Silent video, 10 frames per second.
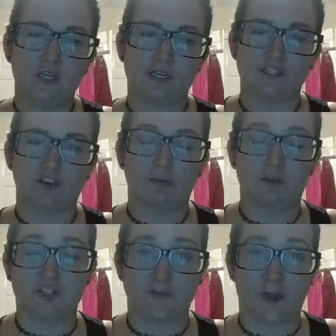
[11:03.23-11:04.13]
he's going to be
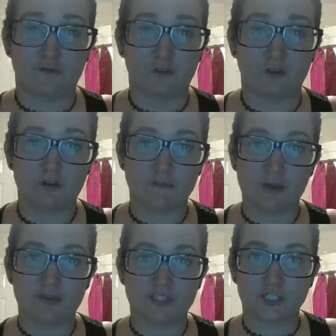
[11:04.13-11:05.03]
respectful of my
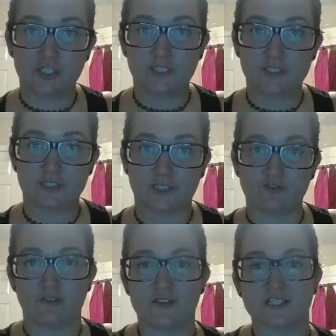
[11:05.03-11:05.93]
positions,
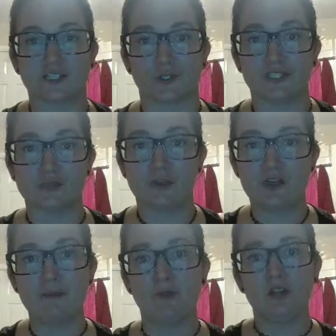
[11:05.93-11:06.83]
even if he disagrees with
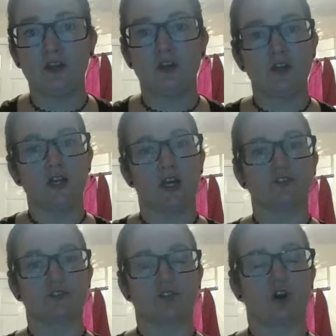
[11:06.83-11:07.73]
them.
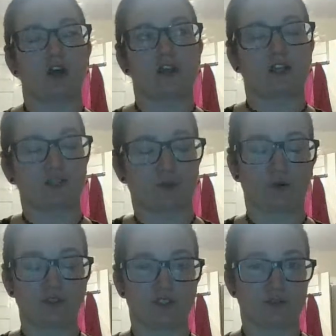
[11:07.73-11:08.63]
And so I think that's one of
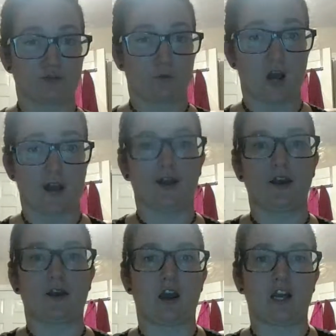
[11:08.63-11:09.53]
the reasons
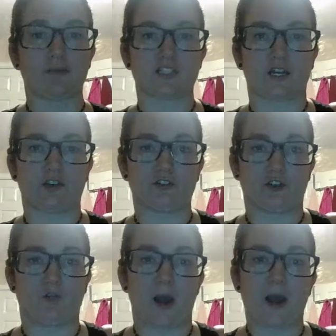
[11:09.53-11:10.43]
why I'm deciding to
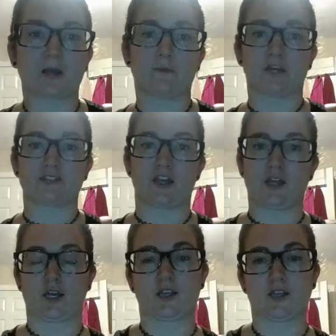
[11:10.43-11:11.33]
go back, because I
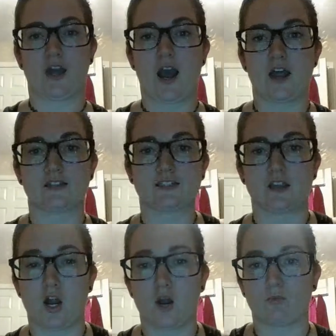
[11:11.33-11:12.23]
think that
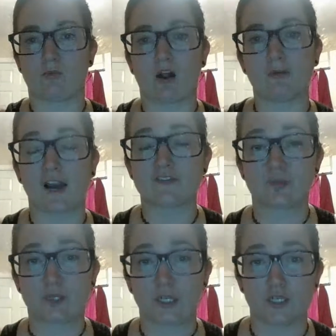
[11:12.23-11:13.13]
we'll probably have
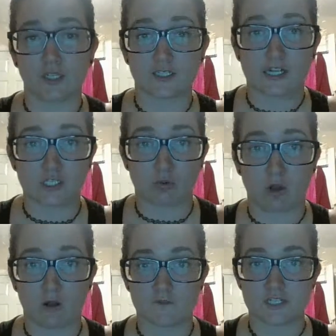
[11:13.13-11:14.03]
some pretty good intellectual
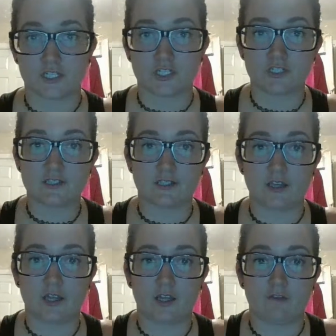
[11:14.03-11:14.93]
conversations,
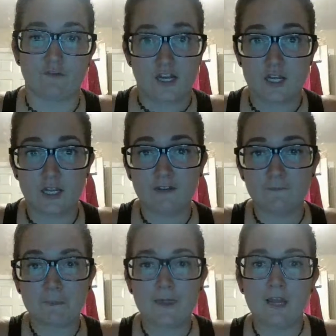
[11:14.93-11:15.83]
if anything.
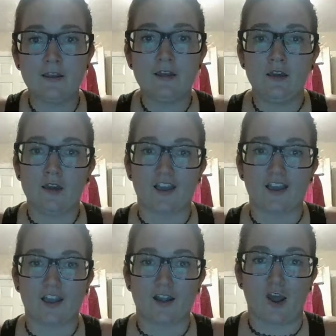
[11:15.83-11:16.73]

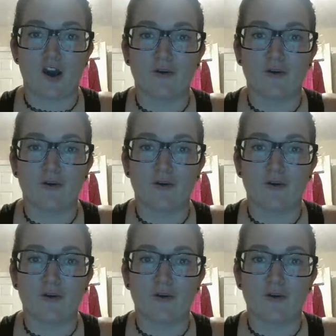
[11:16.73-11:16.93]
And I